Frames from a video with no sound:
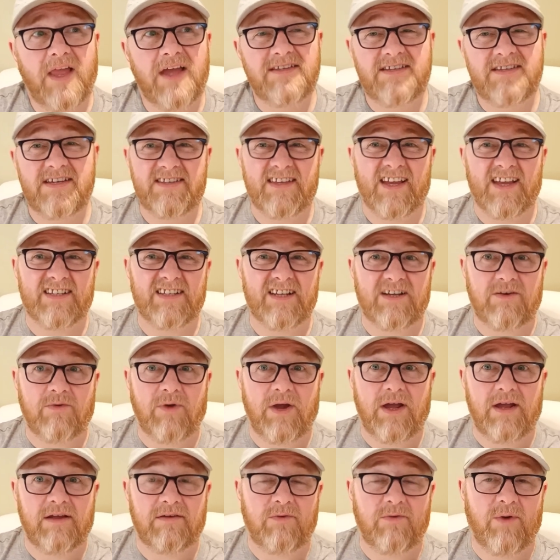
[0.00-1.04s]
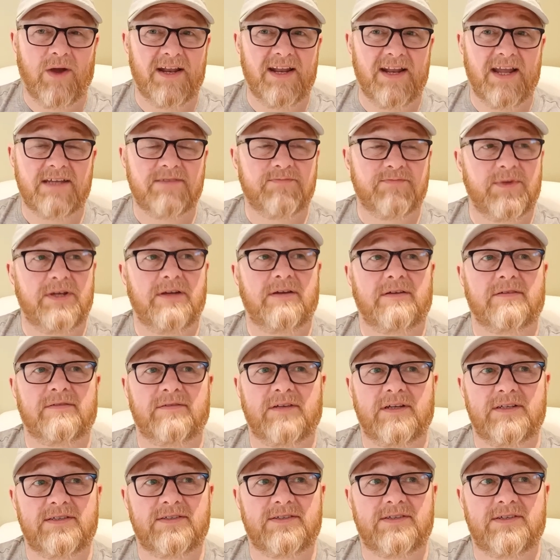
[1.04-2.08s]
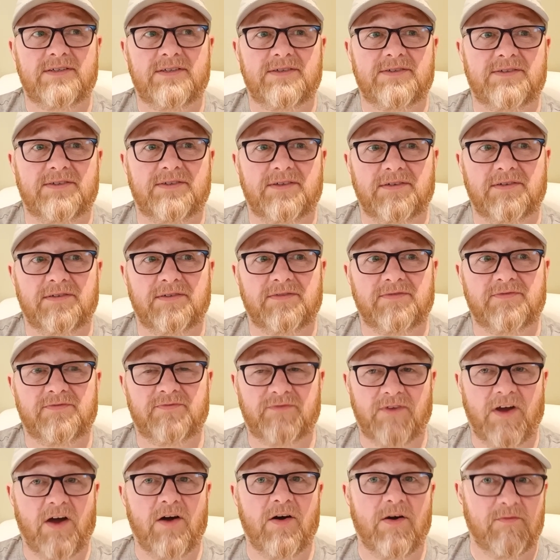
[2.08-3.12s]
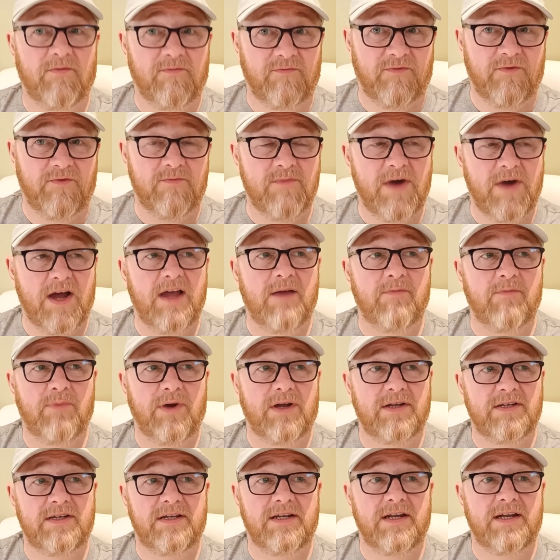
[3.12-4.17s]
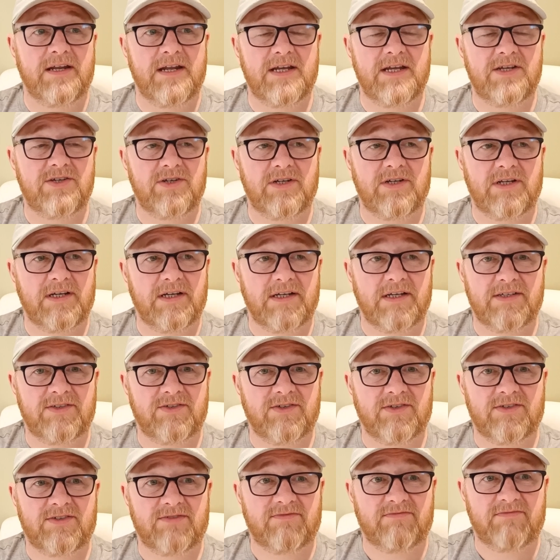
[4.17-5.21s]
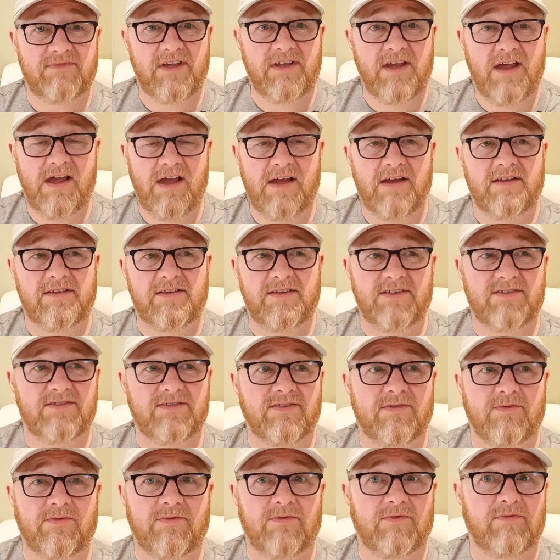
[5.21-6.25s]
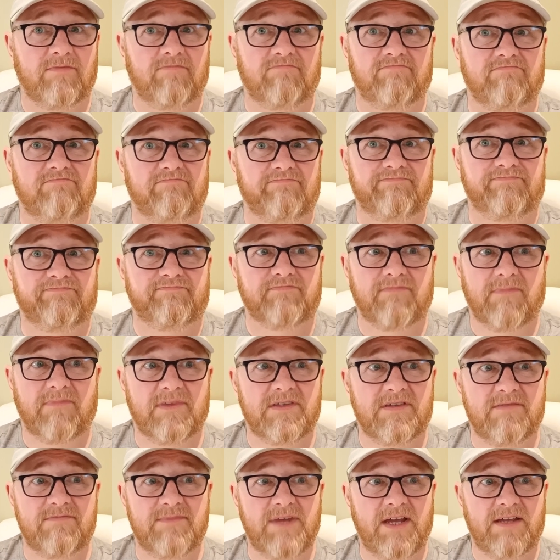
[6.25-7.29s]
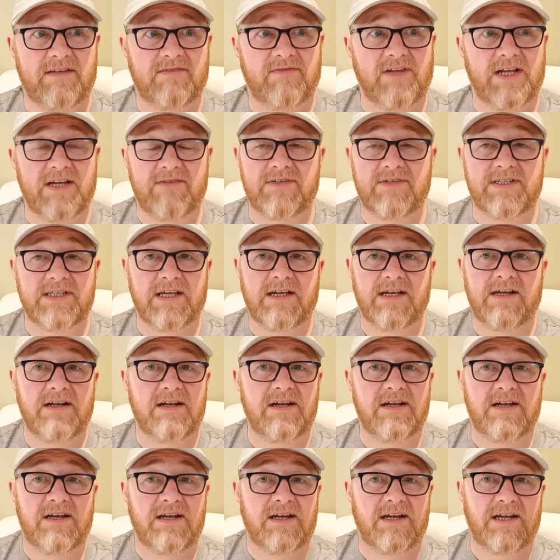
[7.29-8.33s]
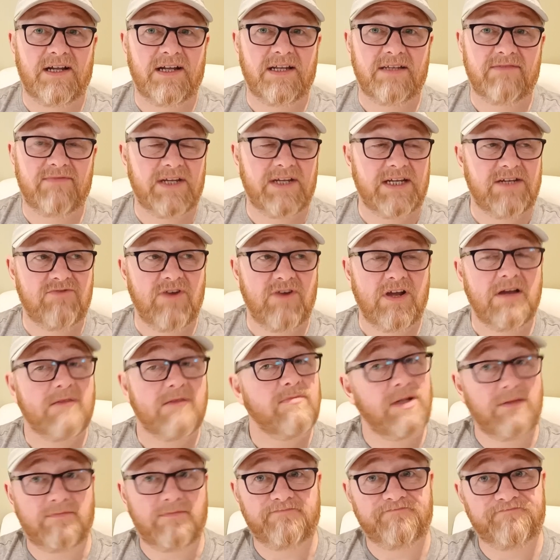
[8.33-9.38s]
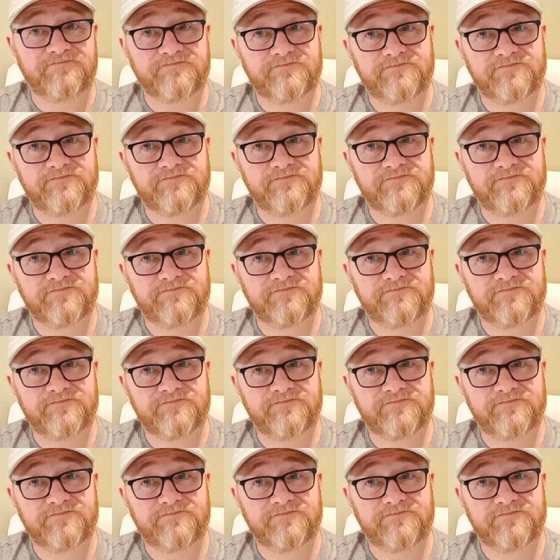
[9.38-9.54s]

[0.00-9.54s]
it's just actually quite a nice beer. It's just, from my opinion initially, it's just some nice flavors there. It's very drinkable.